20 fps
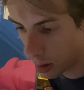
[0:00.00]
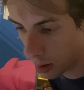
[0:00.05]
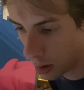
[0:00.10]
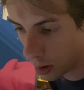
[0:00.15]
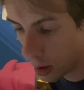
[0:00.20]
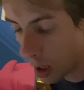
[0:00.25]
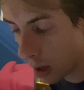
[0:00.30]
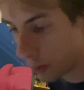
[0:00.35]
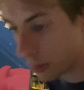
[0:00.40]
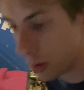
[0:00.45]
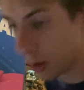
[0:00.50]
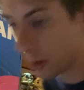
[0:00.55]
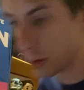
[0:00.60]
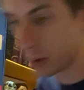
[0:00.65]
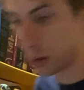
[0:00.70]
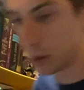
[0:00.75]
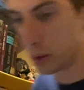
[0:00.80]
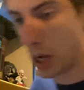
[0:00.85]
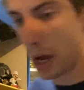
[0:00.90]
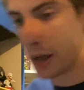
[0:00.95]
No,
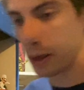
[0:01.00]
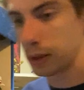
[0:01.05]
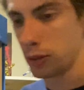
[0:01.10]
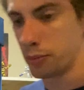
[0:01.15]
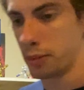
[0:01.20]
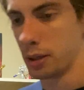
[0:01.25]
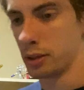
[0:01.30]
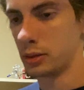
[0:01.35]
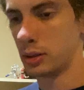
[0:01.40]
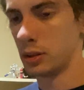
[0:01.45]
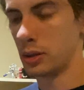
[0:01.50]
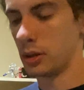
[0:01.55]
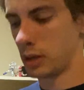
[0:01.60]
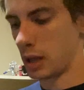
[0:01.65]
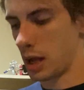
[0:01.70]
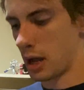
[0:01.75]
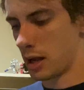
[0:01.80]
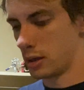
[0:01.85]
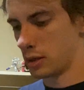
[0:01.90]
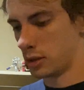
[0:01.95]
you're not supposed to do
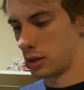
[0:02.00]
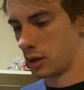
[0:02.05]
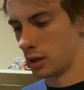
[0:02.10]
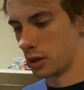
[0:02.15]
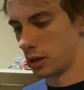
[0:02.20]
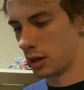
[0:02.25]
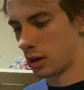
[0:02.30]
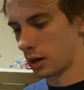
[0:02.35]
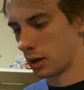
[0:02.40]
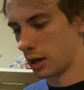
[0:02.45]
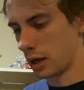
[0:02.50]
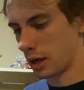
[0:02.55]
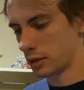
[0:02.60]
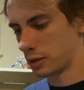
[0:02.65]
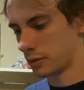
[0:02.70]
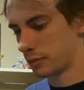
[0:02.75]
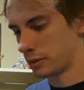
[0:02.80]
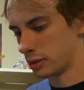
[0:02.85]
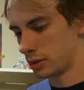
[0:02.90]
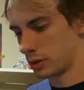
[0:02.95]
that. You're not
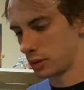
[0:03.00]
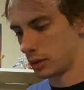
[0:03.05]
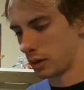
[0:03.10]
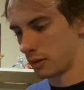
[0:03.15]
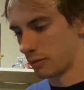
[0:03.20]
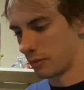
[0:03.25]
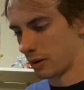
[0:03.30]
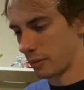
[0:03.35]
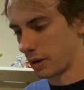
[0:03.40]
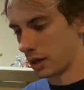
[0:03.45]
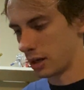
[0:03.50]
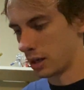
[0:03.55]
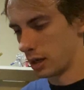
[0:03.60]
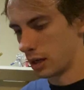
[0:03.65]
supposed to do that. My bad.